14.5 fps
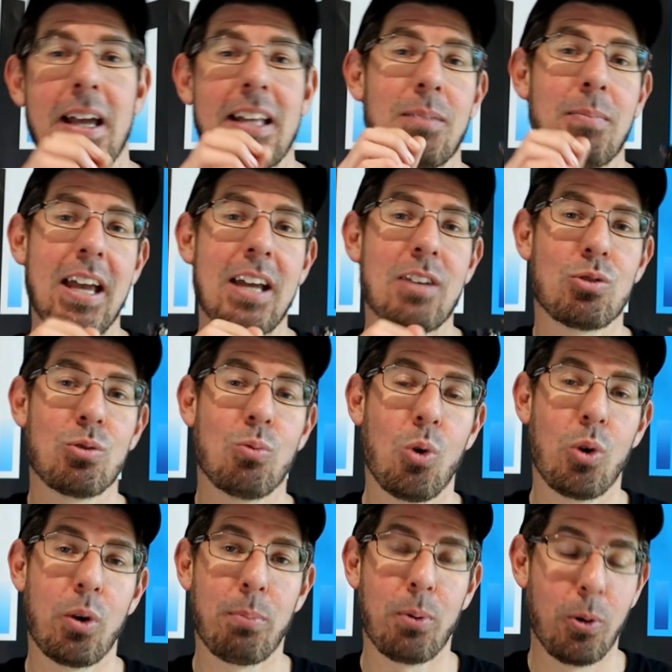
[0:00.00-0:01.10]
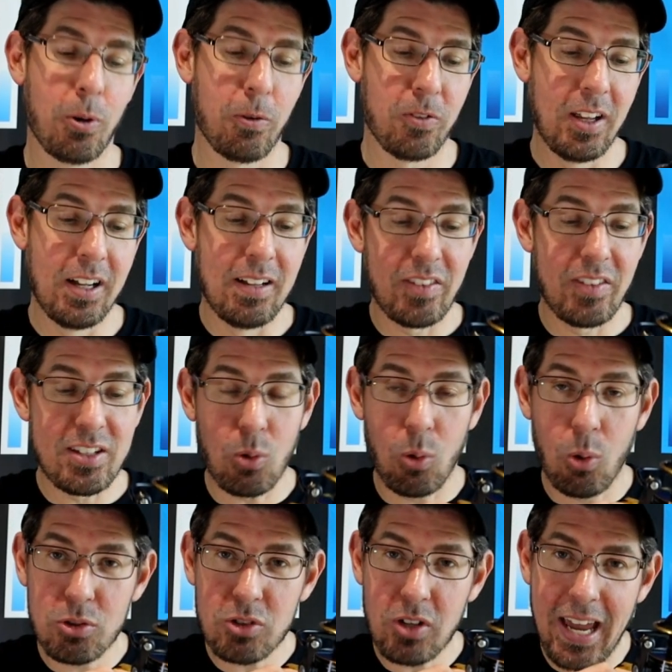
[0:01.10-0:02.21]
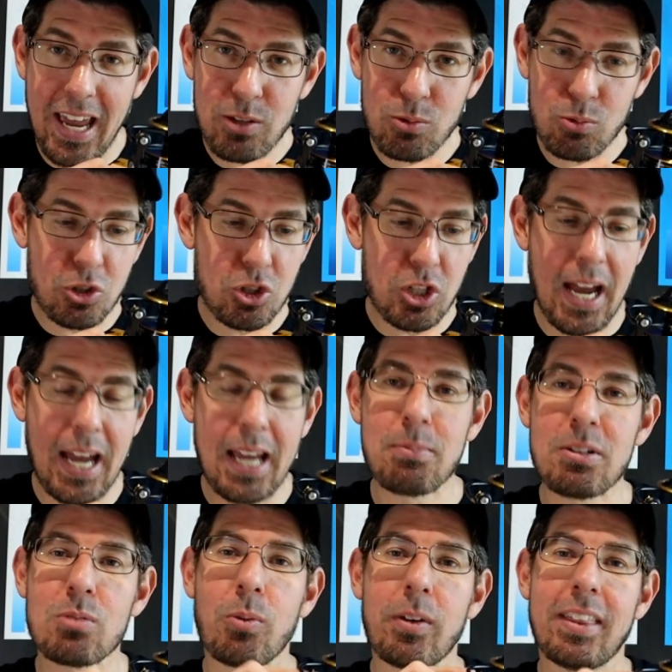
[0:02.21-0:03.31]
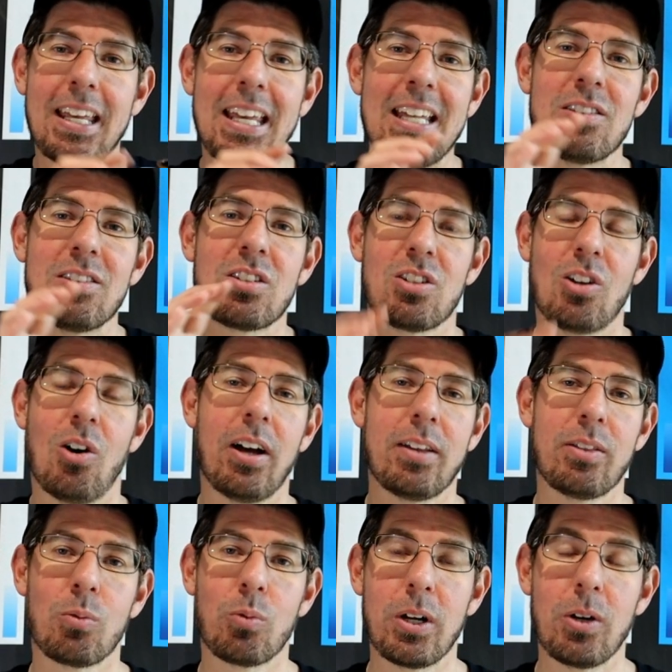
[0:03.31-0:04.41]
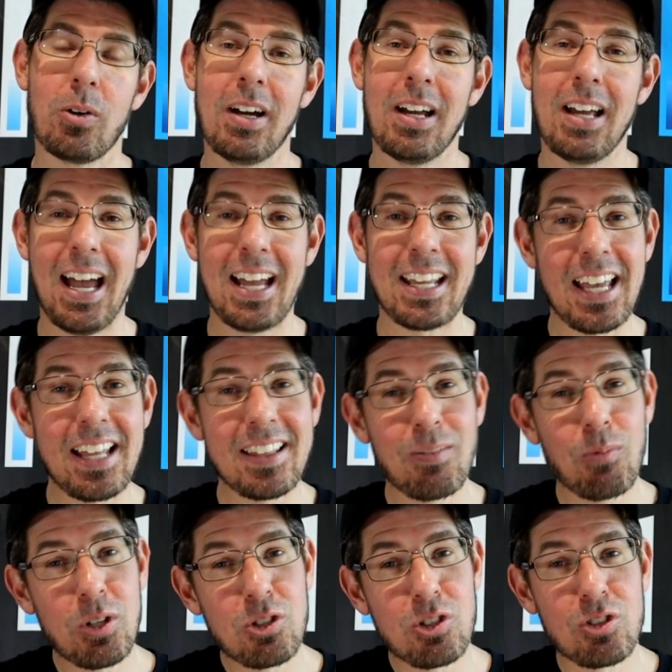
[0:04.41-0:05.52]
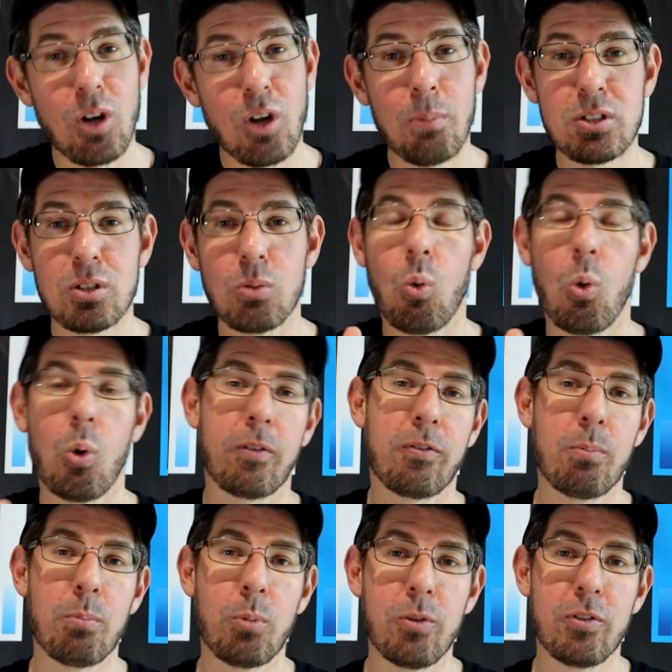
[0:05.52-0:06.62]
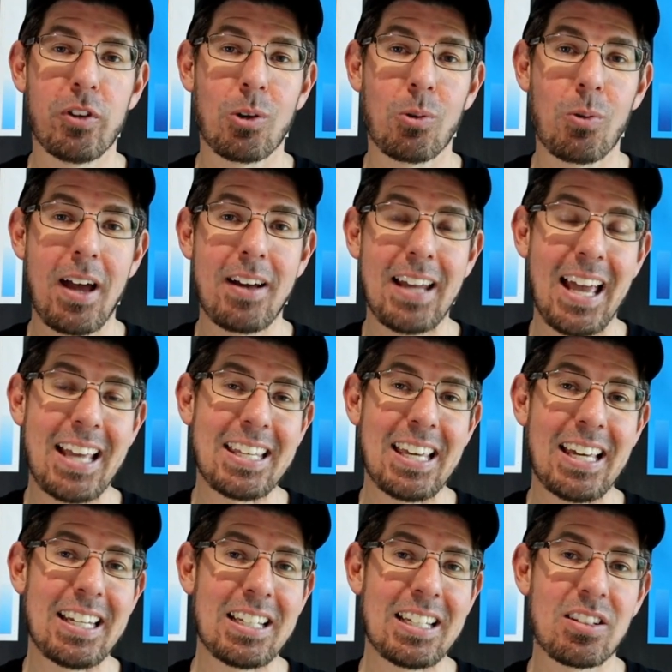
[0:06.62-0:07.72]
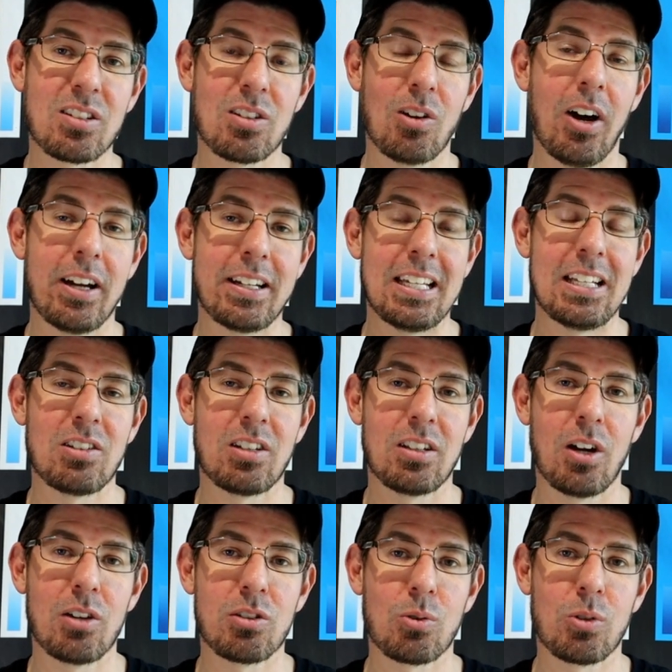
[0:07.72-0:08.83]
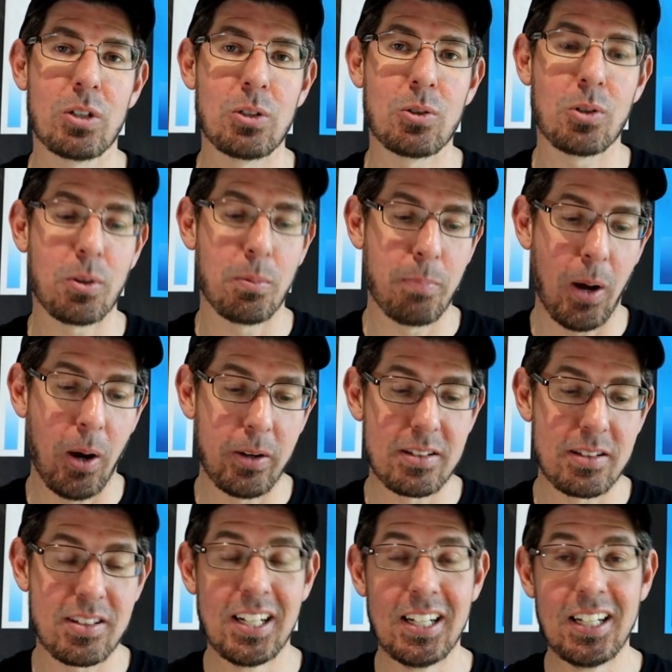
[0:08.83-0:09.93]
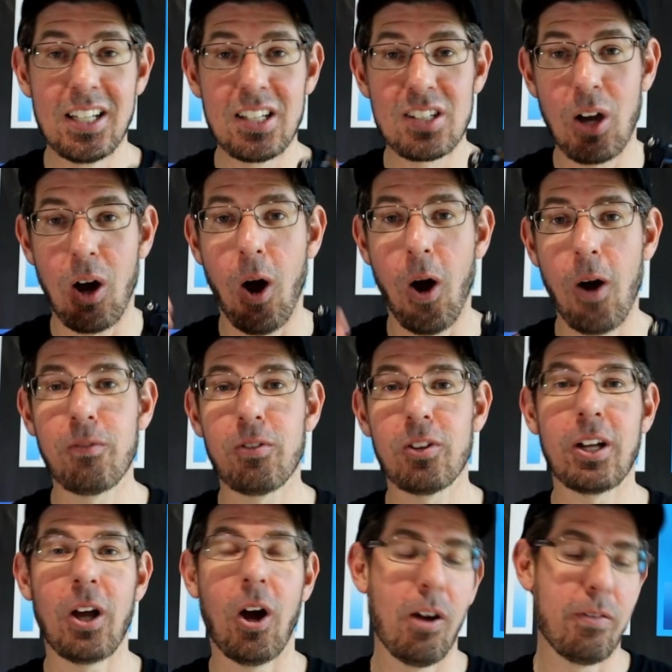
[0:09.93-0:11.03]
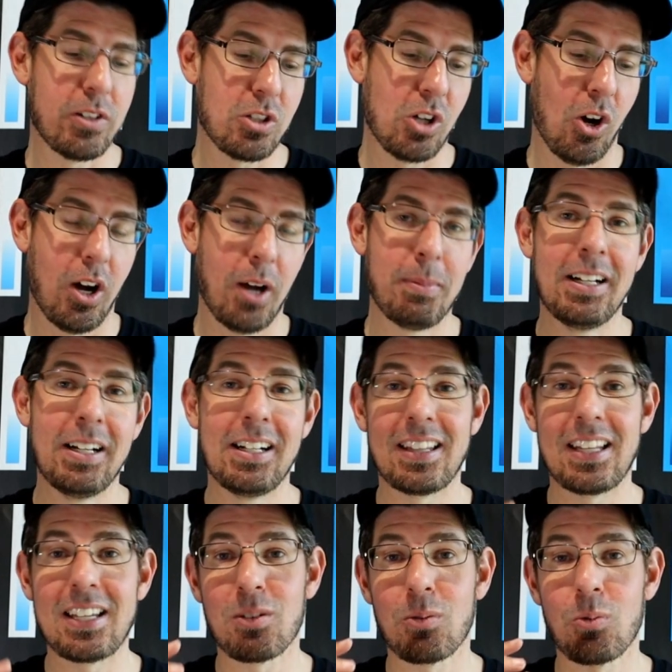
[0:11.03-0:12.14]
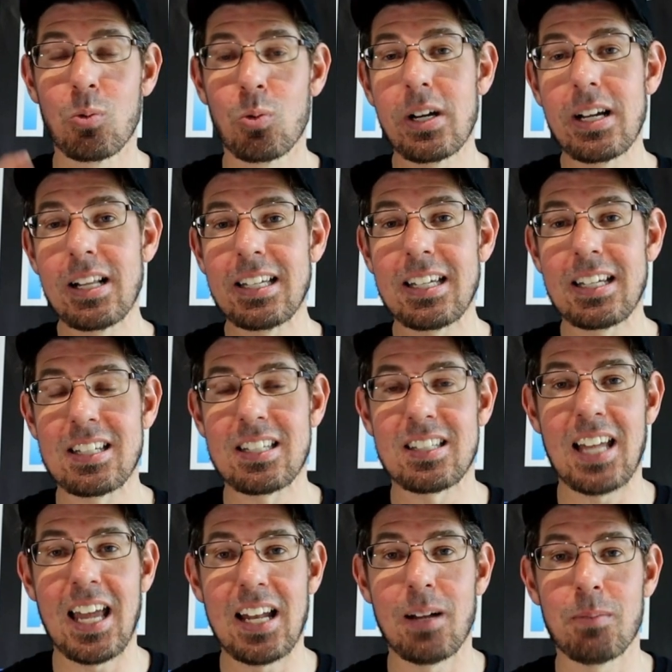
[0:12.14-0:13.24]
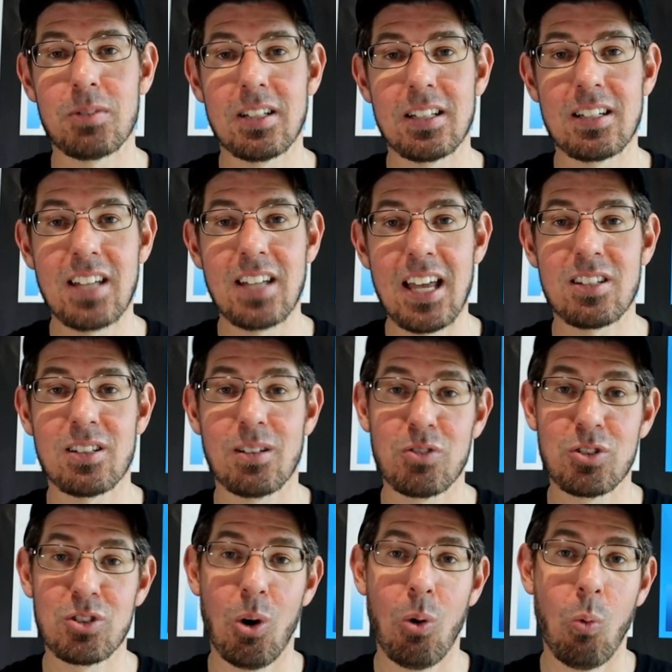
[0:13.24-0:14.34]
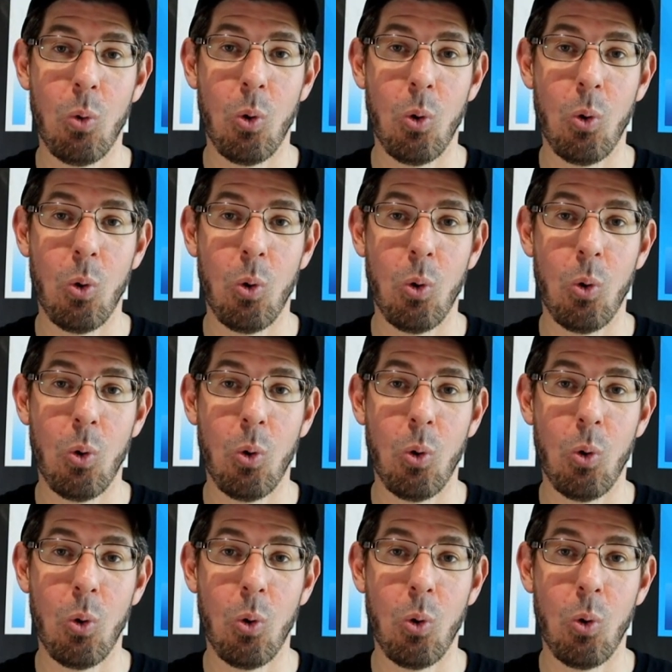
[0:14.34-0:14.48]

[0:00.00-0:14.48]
make them extra waterproof. There's also extra chambers inside the reel, again, which stops the water from moving around and getting inside into those critical components. So hopefully over time, these are really going to stand up to the test of salt